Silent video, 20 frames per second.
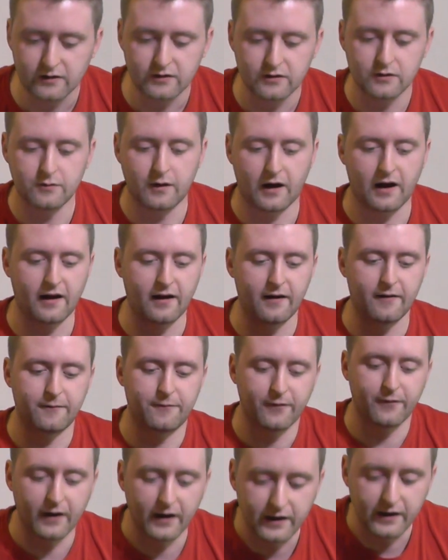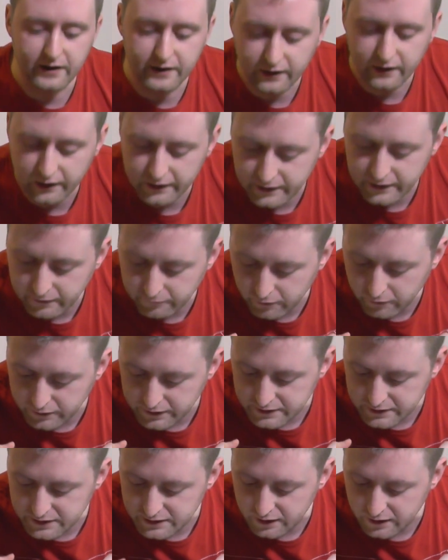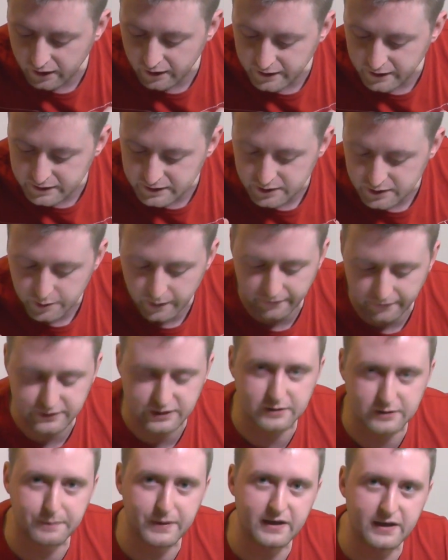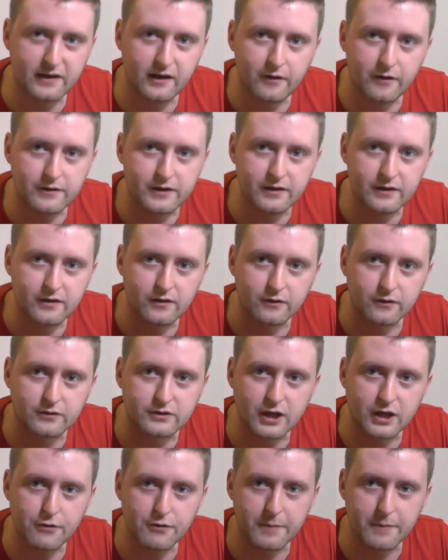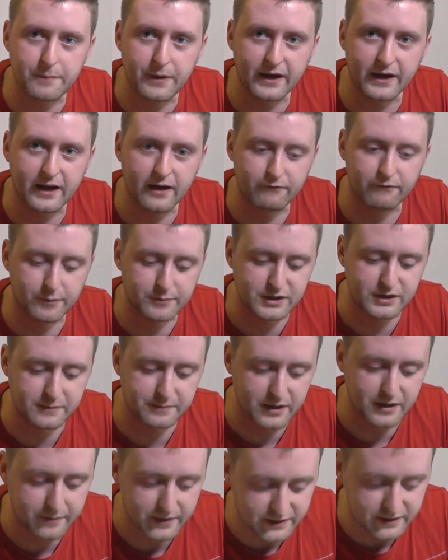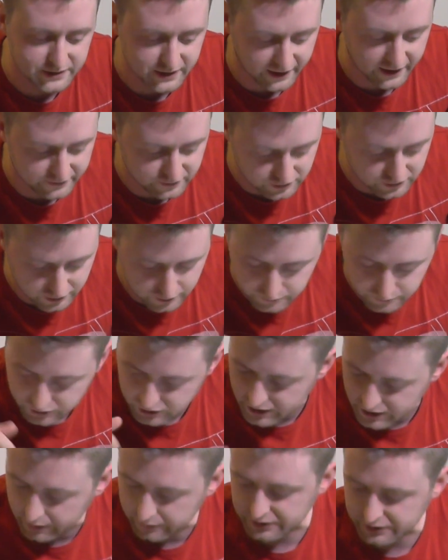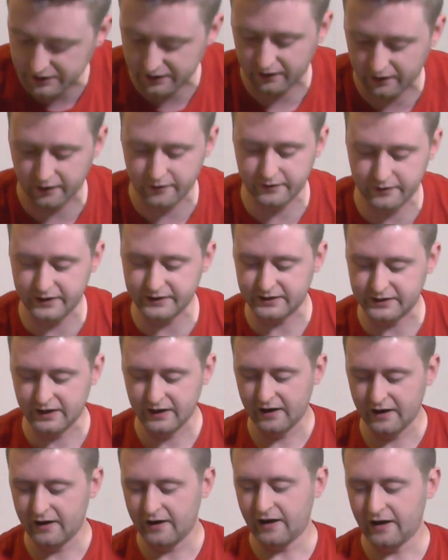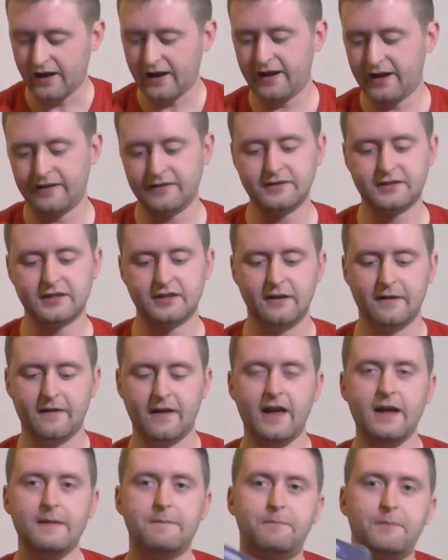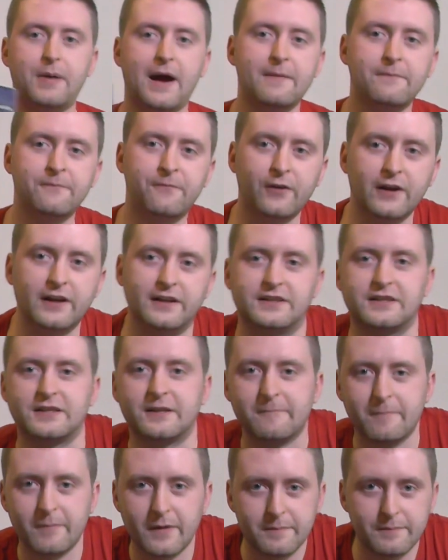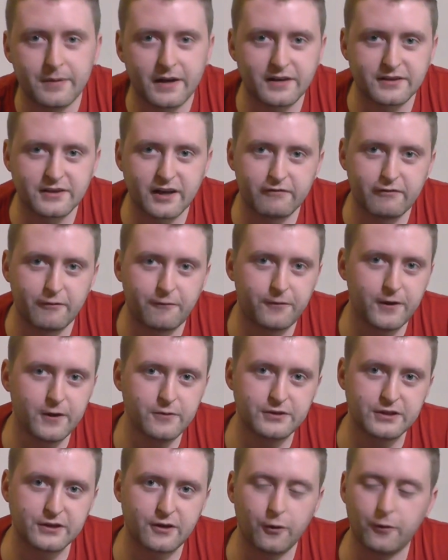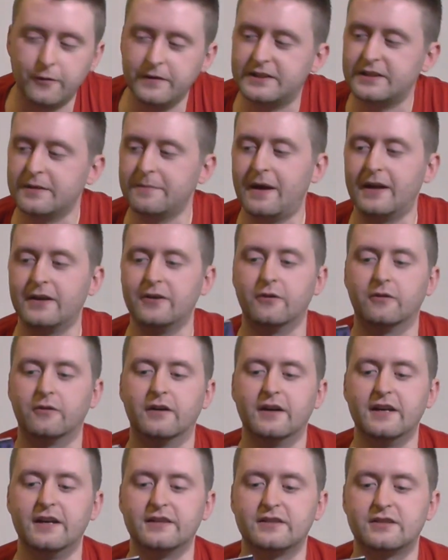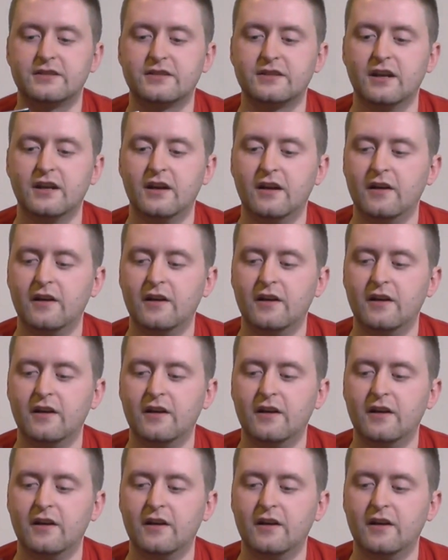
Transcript: You have a cleaning rod inside, you have a speed loader, your token packet of rubbishy B Bs, and two shells included, and a pamphlet, because I refuse to call this a manual. It's